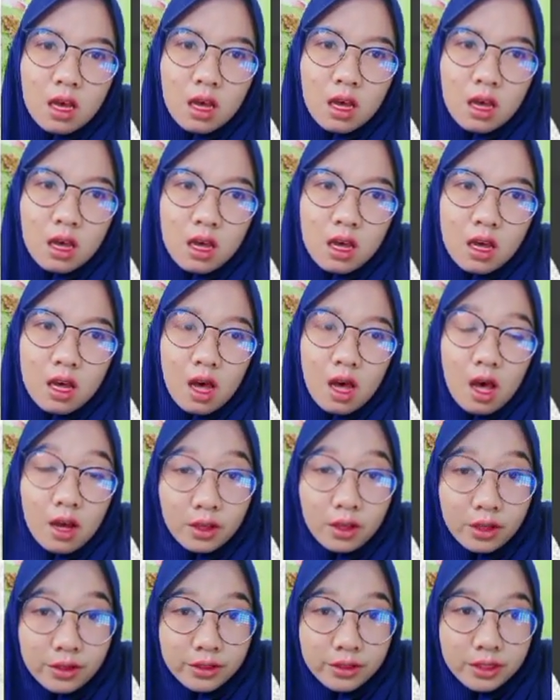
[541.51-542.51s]

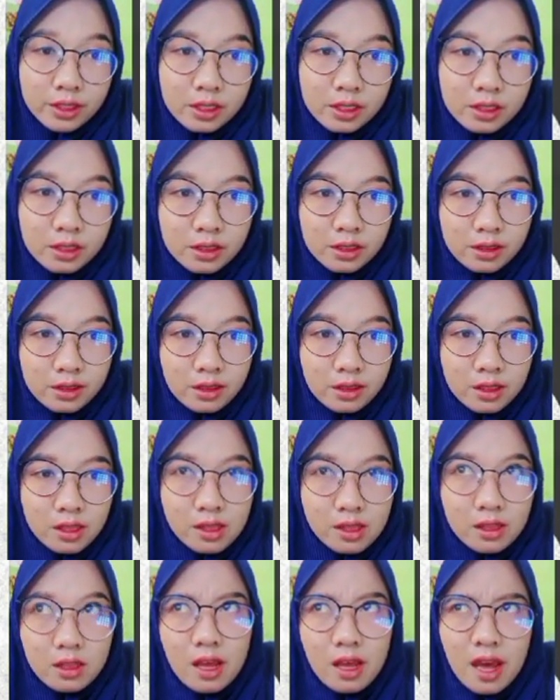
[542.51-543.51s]
occurs
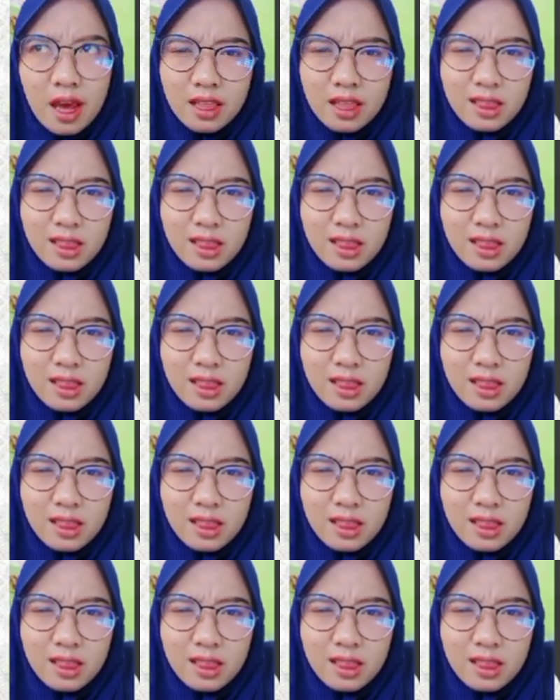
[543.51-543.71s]
at